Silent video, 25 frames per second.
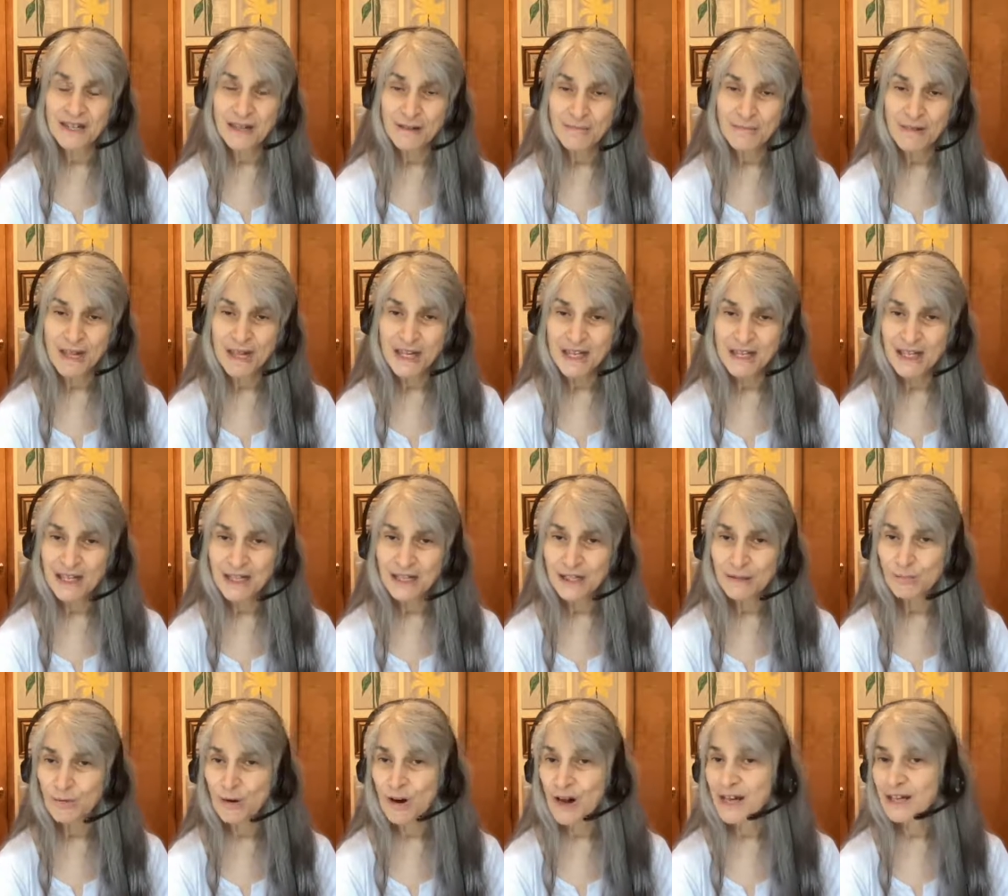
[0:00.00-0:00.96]
to me at this
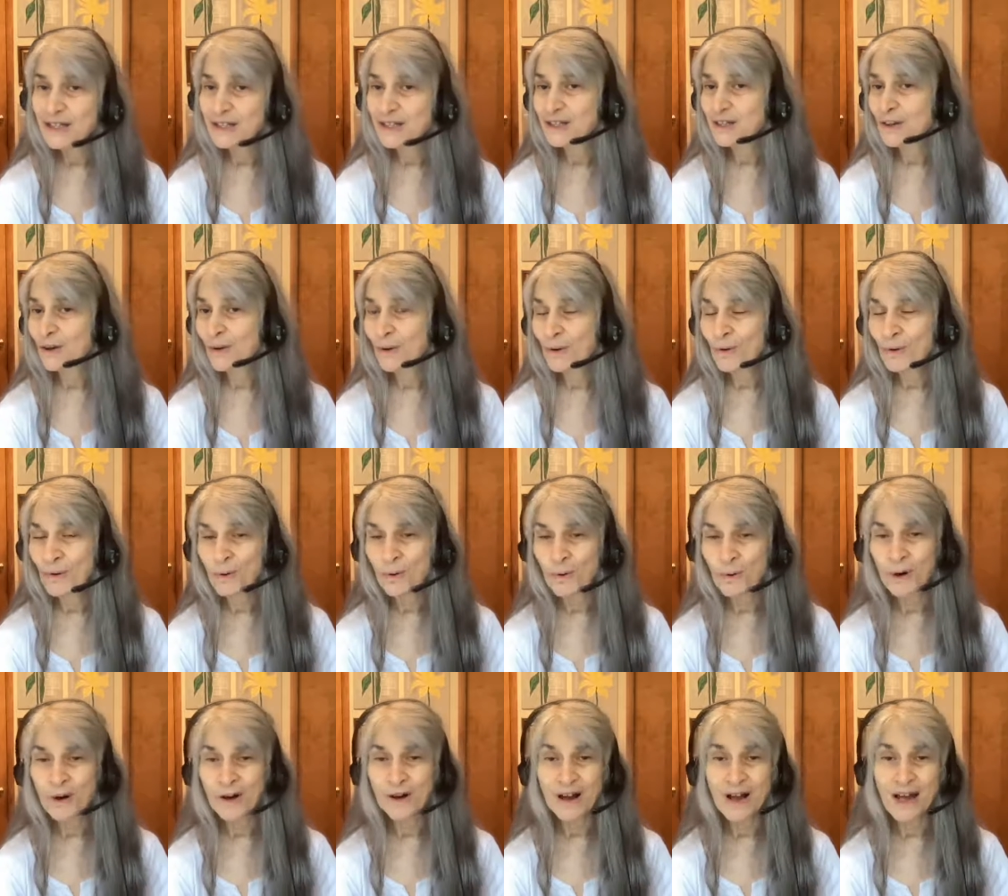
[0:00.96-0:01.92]
price
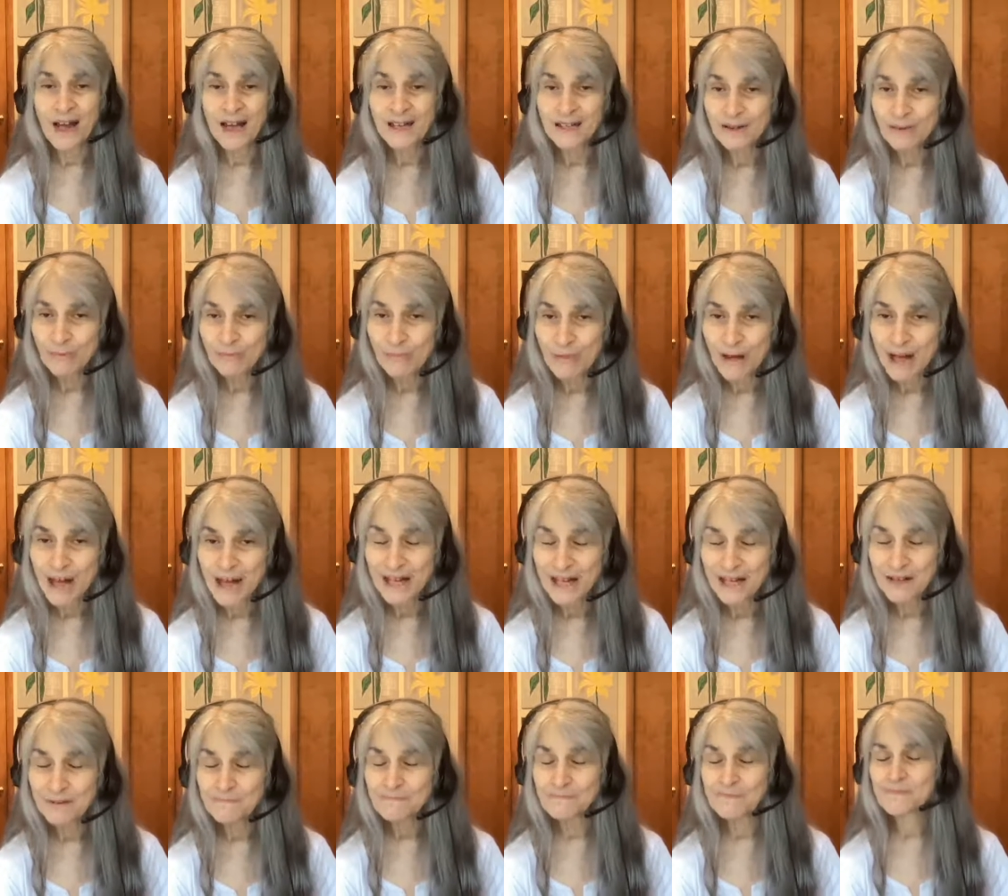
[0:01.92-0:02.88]
or I don't buy it.